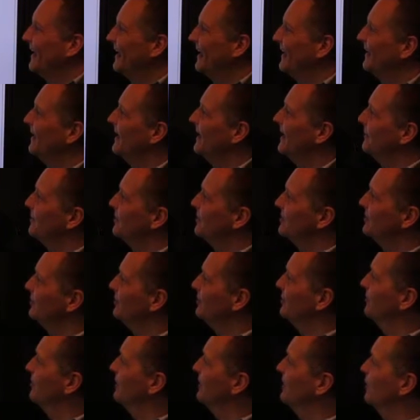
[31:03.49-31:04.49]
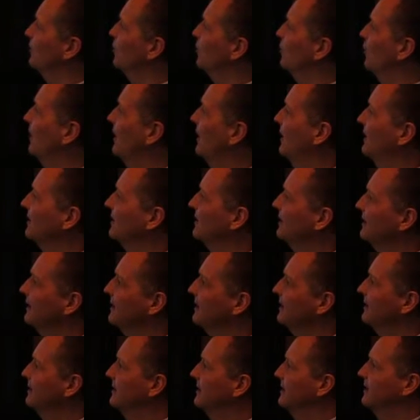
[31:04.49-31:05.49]
Images should be good
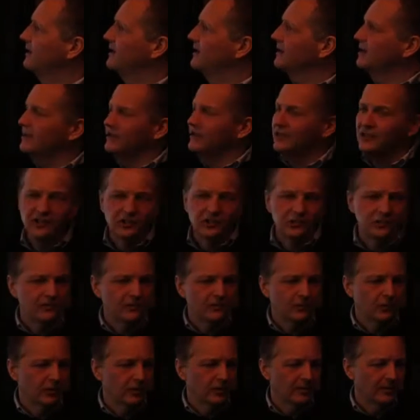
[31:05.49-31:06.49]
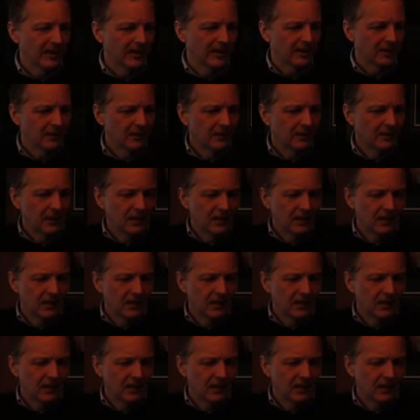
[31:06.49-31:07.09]
quality and in a digital format,